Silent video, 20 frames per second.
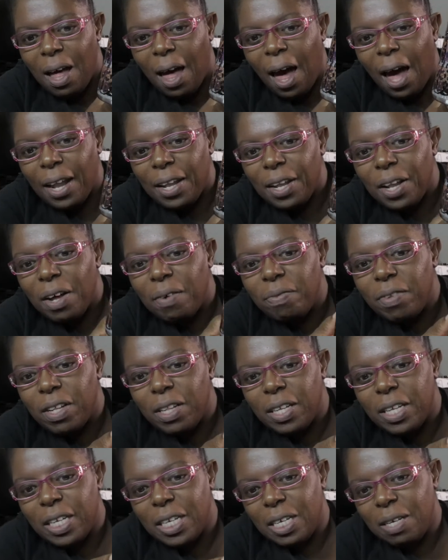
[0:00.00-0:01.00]
I love the
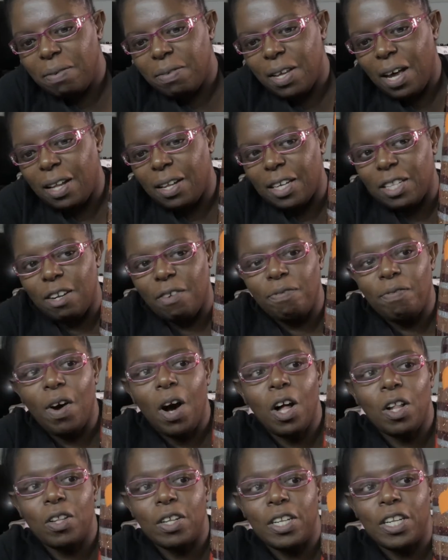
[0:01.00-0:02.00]
leaves. I like they're
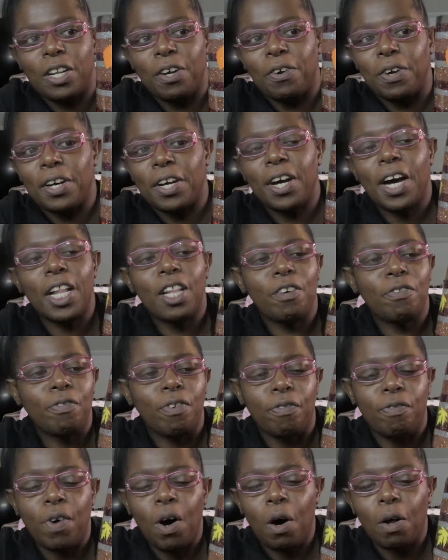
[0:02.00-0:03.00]
falling. They're in color for
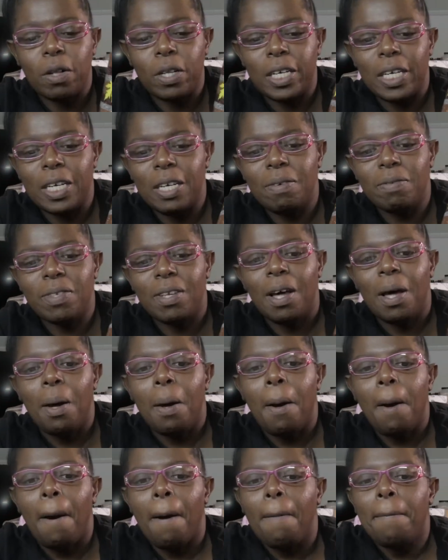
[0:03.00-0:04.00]
fall leaves.
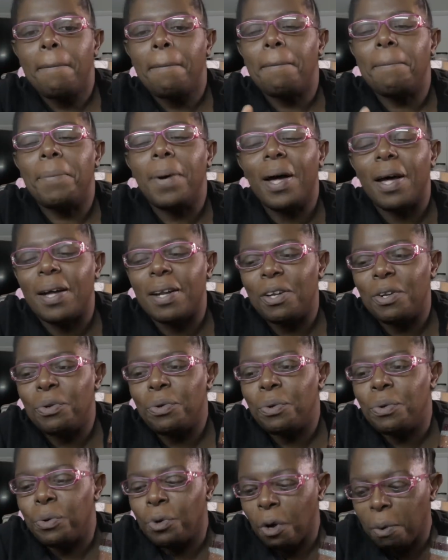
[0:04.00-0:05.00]
But
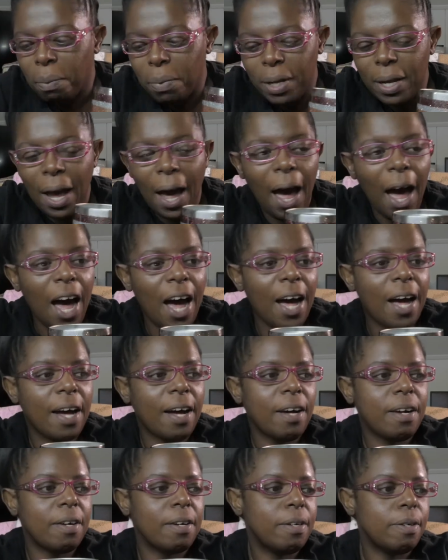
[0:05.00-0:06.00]
normally
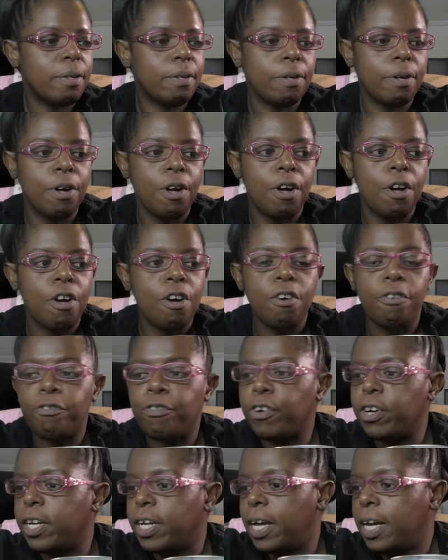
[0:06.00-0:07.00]
I
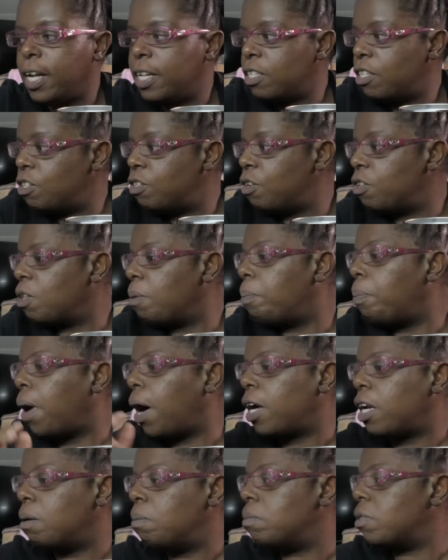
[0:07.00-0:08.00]
forget to do the
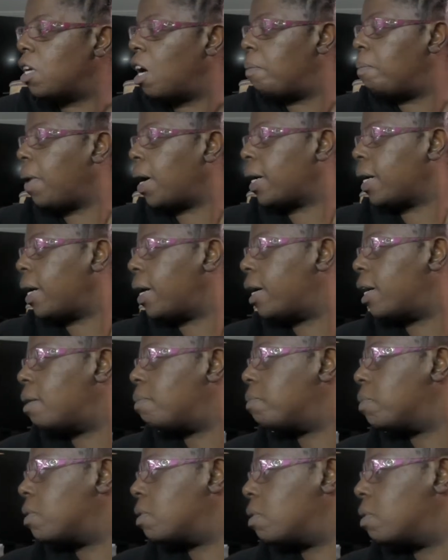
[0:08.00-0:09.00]
bottoms of my
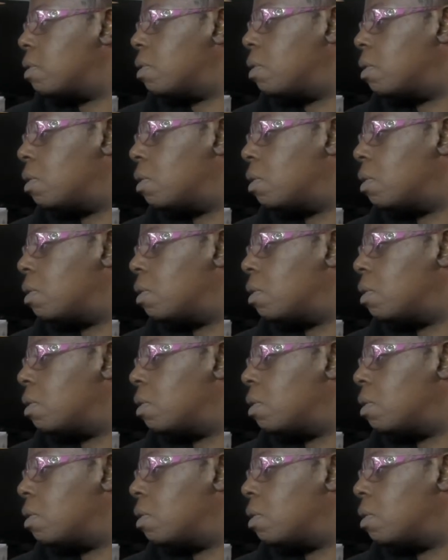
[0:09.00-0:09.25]
cups.